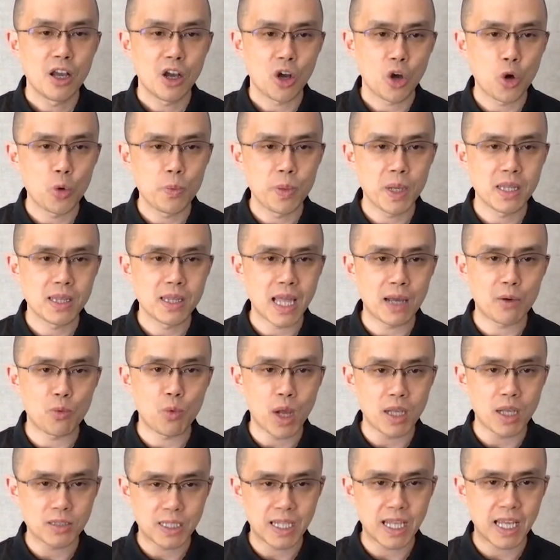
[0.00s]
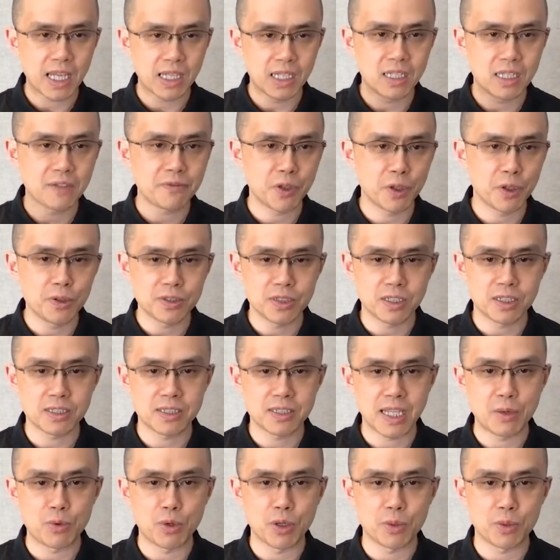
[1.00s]
hoping that once they get enough users,
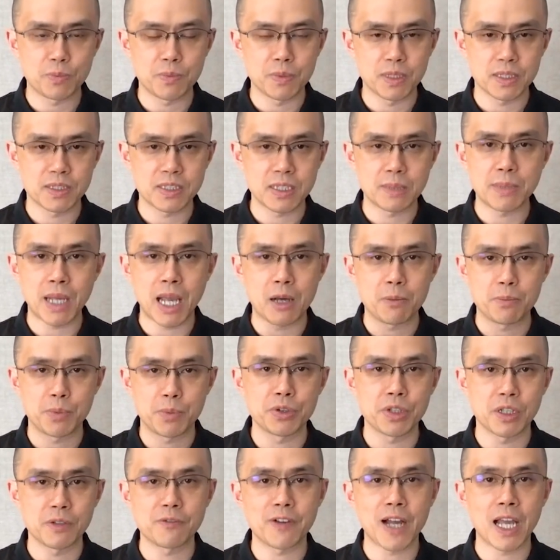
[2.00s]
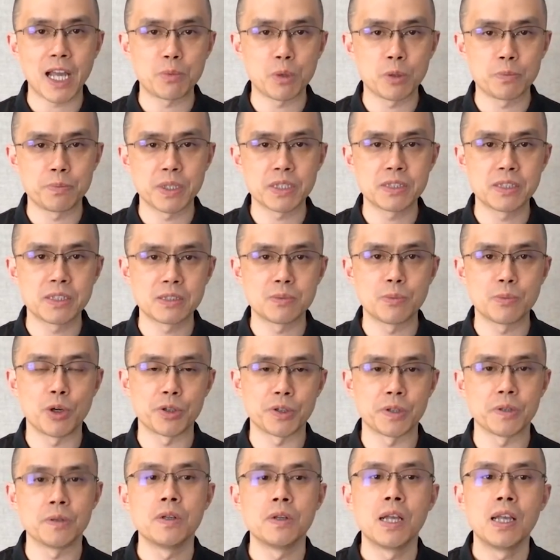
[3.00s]
they will somehow build a viable business
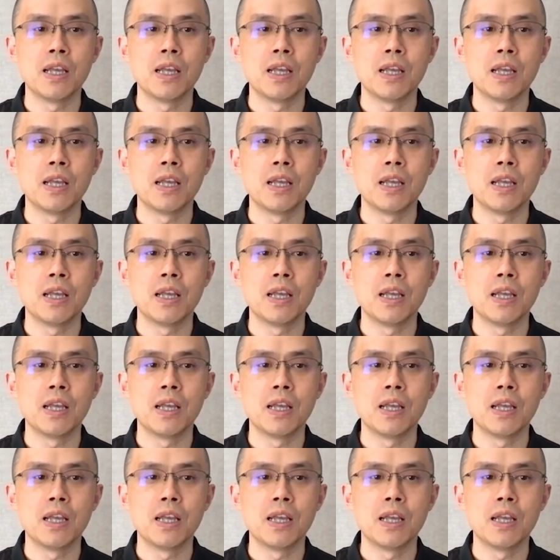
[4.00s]
model.